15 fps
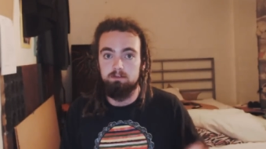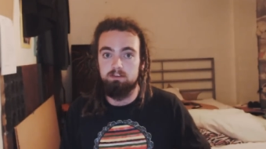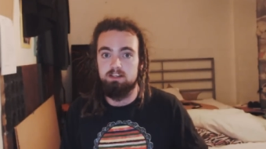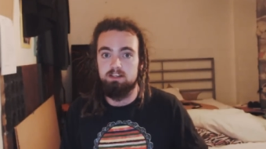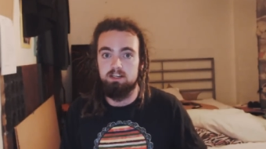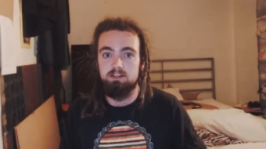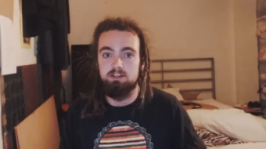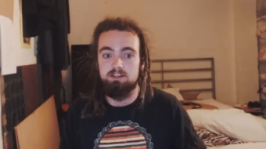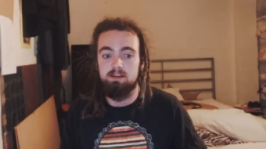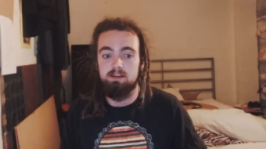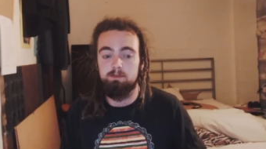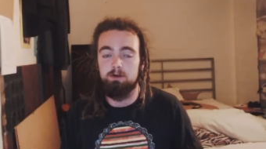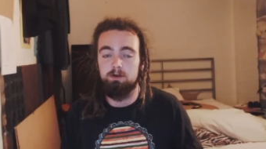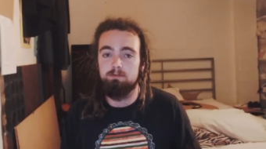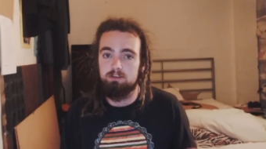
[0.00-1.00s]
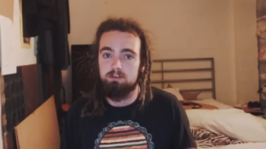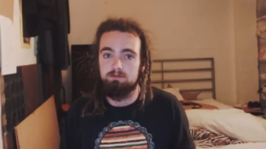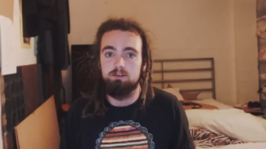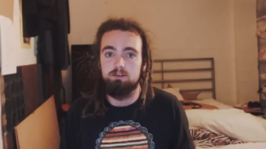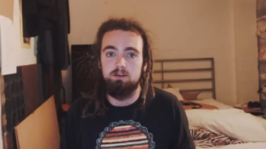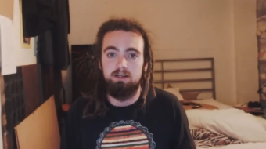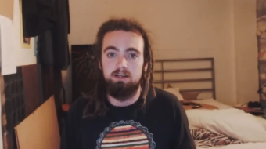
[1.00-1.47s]
citations down the bottom just
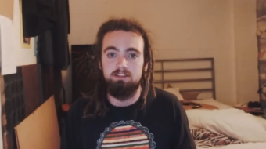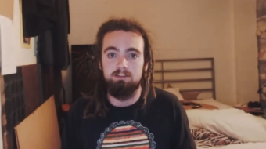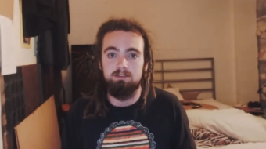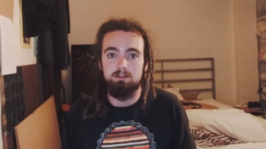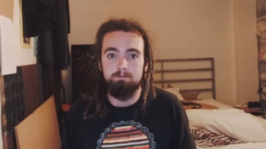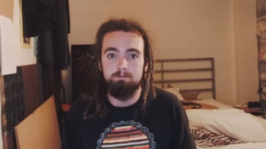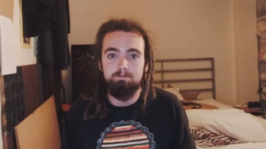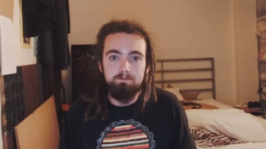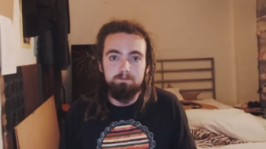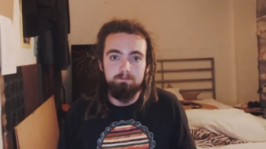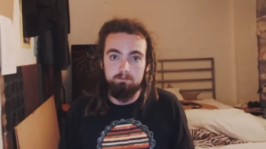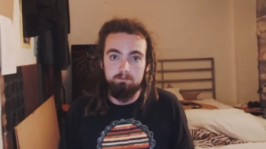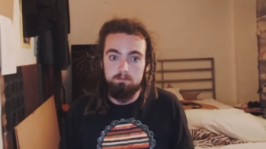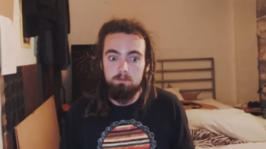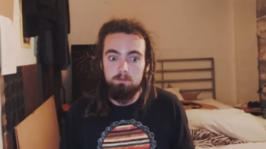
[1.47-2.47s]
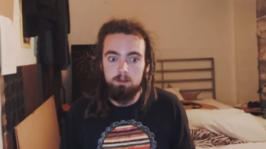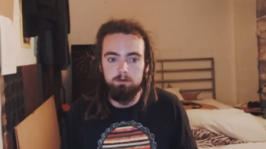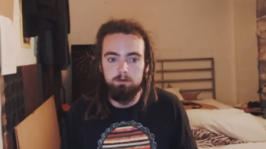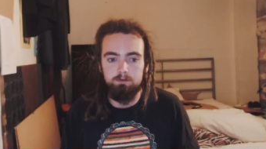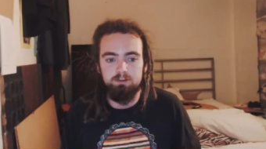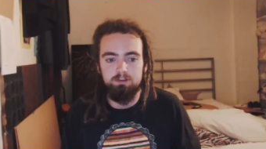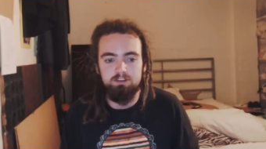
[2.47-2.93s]
for you guys to
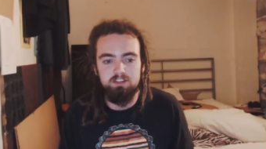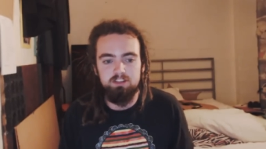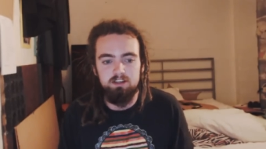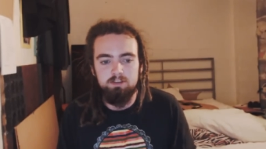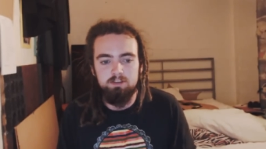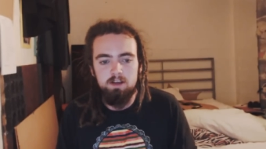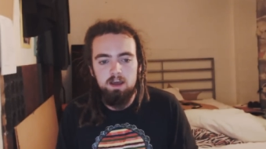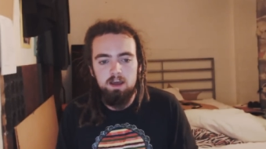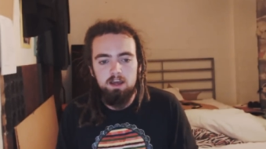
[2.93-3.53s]
look for yourself.